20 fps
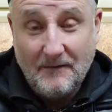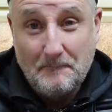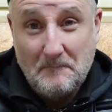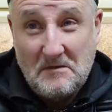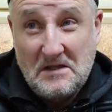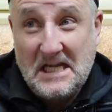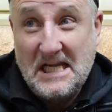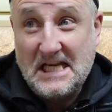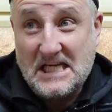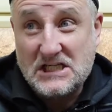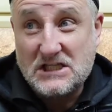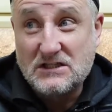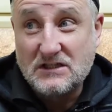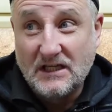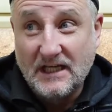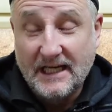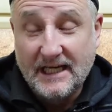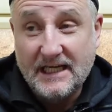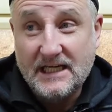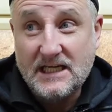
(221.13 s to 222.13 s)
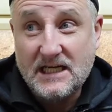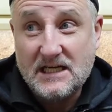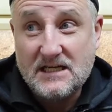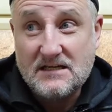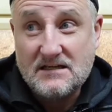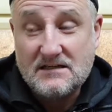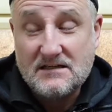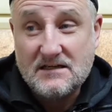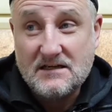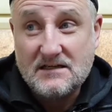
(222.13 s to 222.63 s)
literally
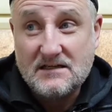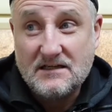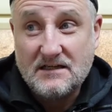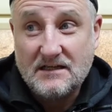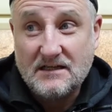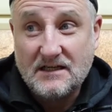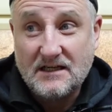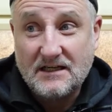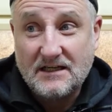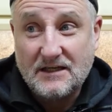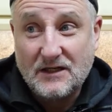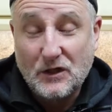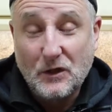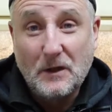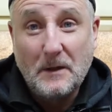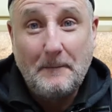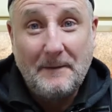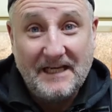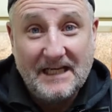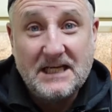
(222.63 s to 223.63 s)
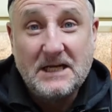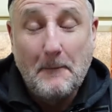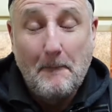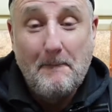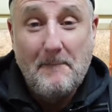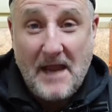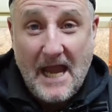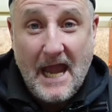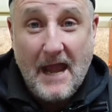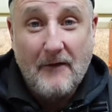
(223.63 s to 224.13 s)
going to be
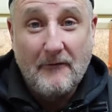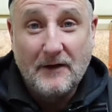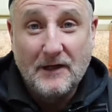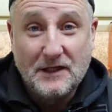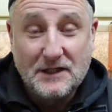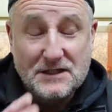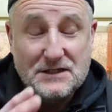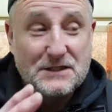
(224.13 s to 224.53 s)
comparing it